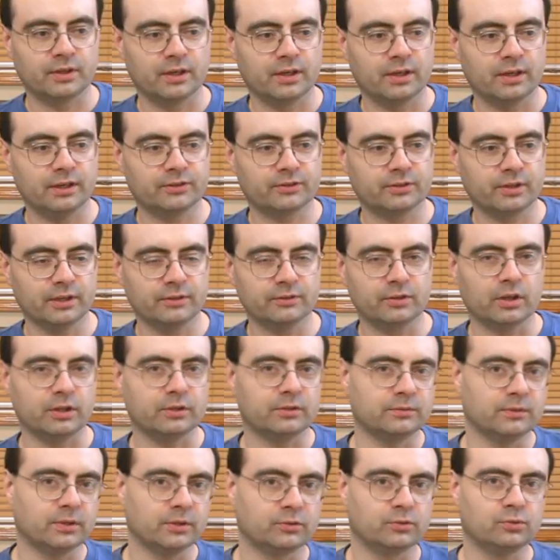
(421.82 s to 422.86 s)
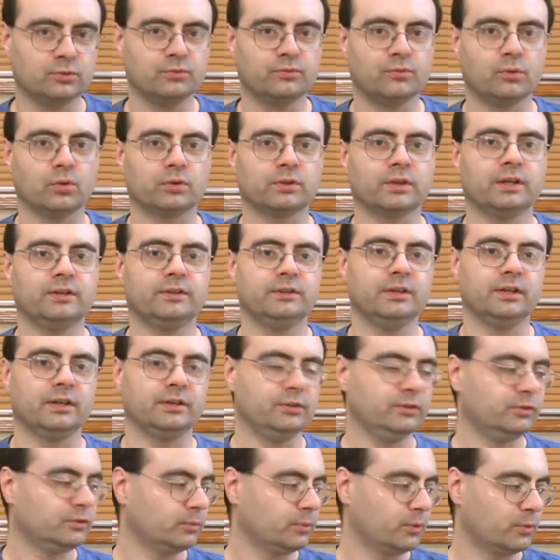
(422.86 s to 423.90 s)
uh, it's kind of got a twofold idea. I
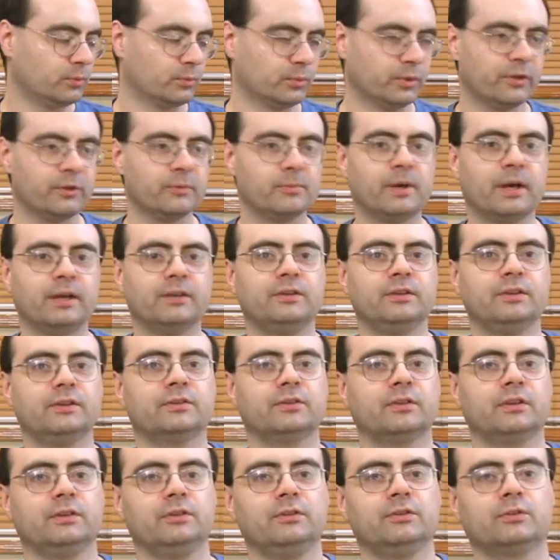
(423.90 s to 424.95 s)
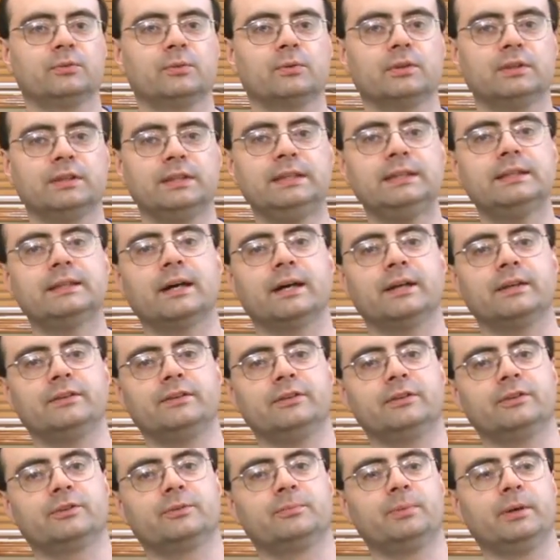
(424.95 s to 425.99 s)
use it with rhythm ideas and I use it with lead
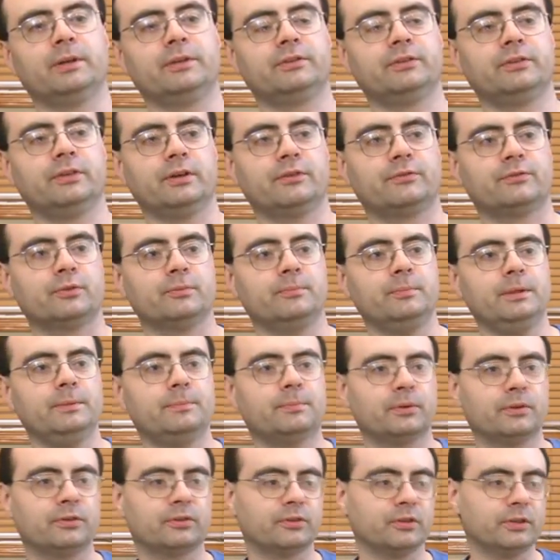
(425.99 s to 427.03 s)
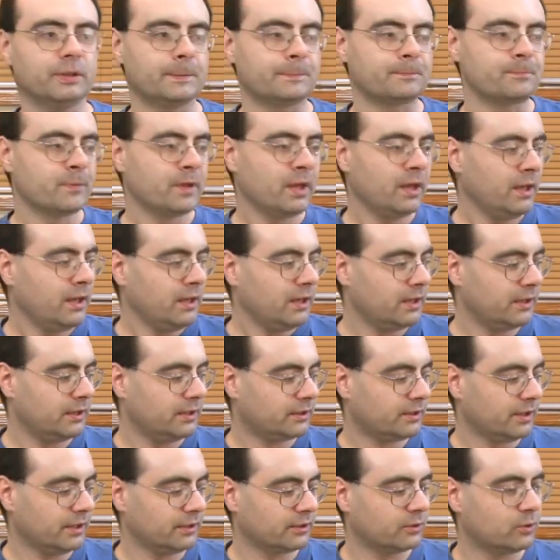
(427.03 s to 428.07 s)
ideas. But uh, for me personally,
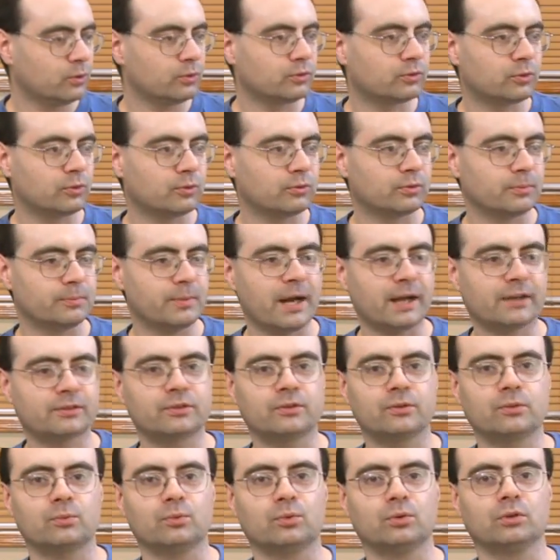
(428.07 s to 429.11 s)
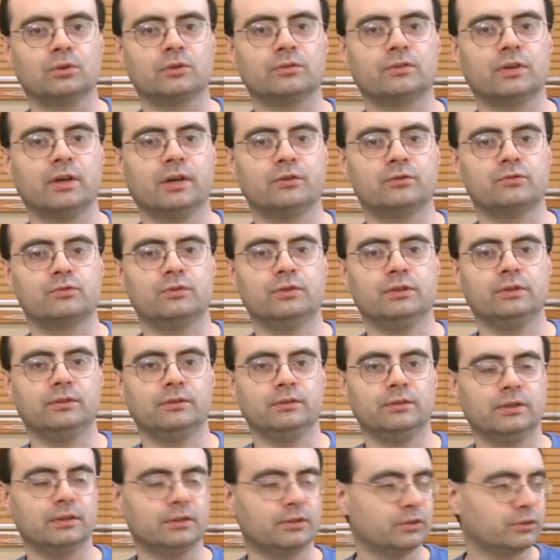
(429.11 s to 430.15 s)
it kind of goes over back to the world of
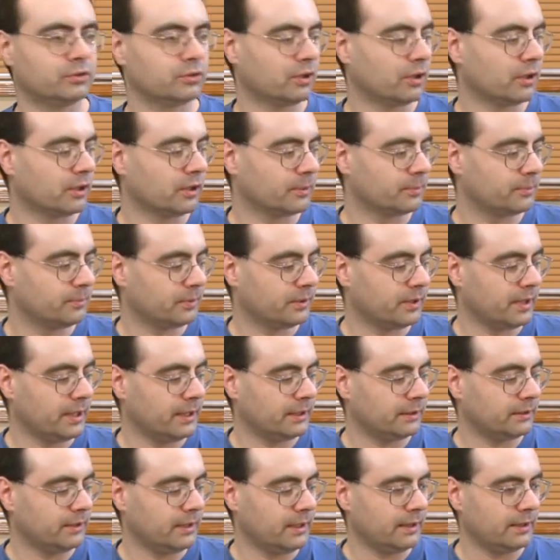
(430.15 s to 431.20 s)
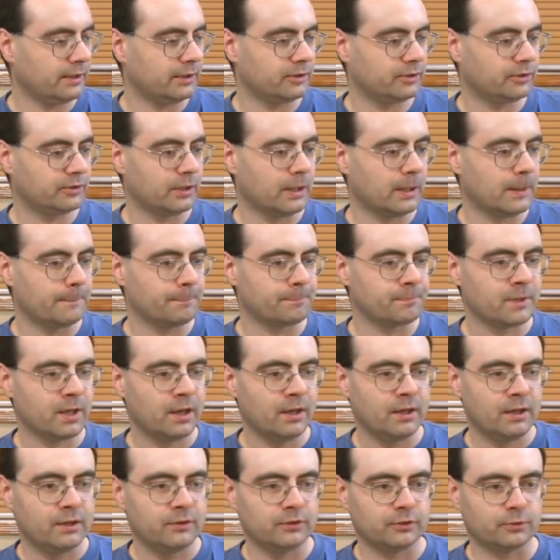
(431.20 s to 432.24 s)
country uh, guitar playing and um,
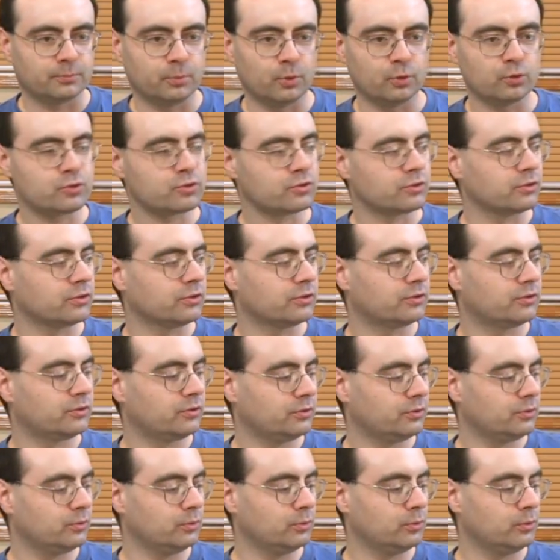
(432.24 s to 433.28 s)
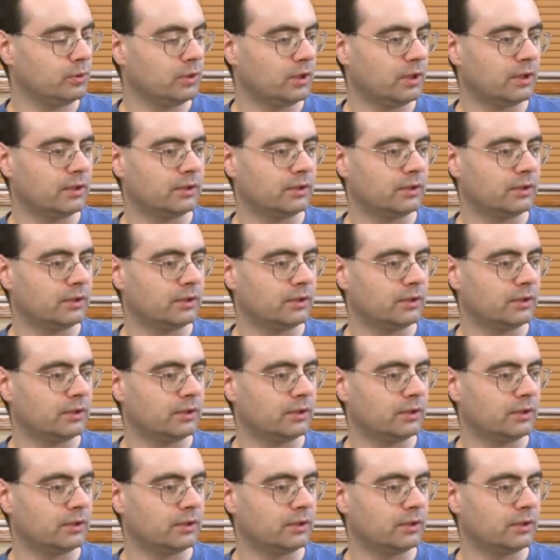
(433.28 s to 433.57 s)
the exposure to,